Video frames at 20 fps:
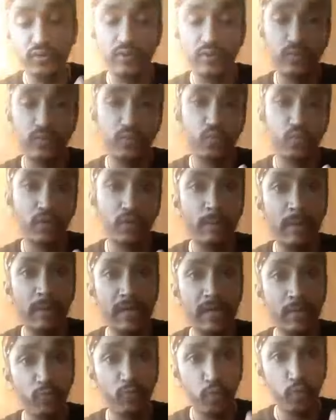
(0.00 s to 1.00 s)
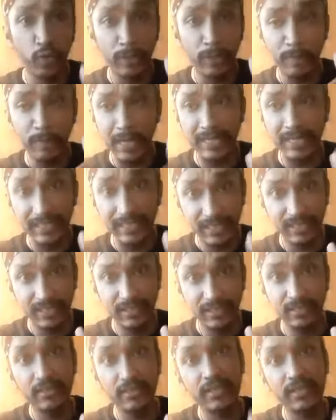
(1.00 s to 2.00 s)
what am I what am I eating?
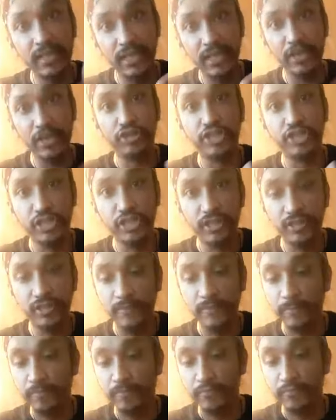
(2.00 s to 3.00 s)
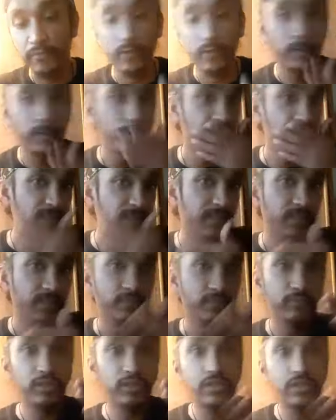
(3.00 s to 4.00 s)
Energy.
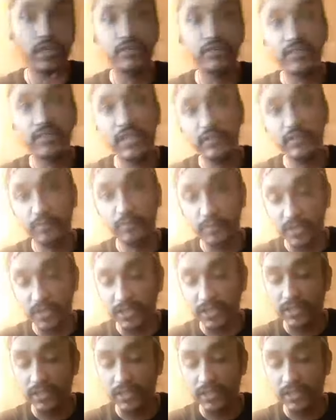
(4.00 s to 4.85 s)
Much love to everybody.